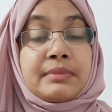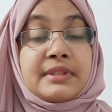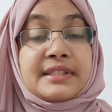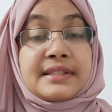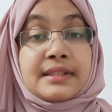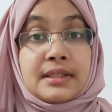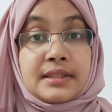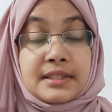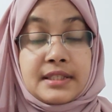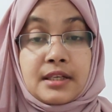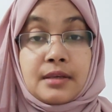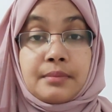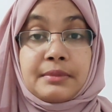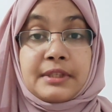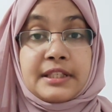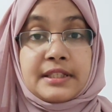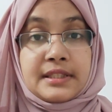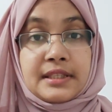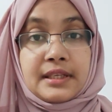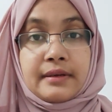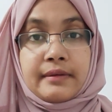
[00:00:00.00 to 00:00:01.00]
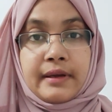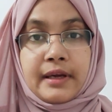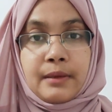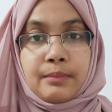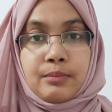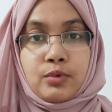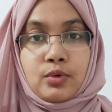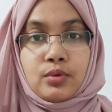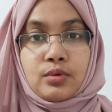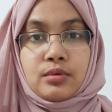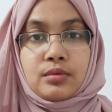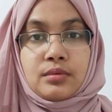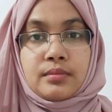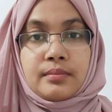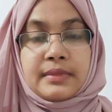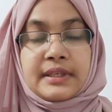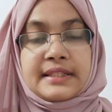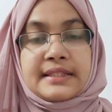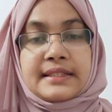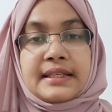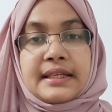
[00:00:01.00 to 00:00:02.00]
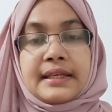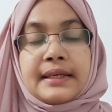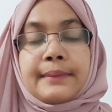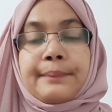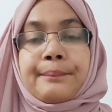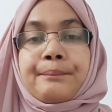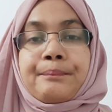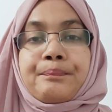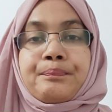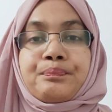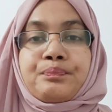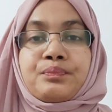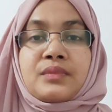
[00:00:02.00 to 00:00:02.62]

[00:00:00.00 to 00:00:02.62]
establish the rapport by saying,